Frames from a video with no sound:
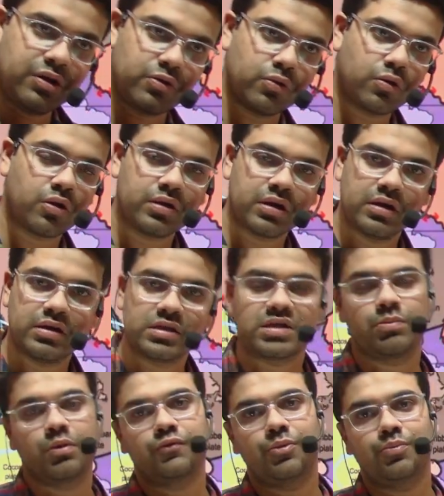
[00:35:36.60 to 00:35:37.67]
continents, some of
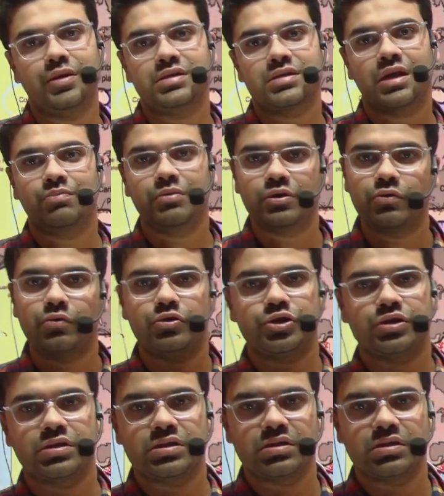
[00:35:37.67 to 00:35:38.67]
the plates can be true oceans.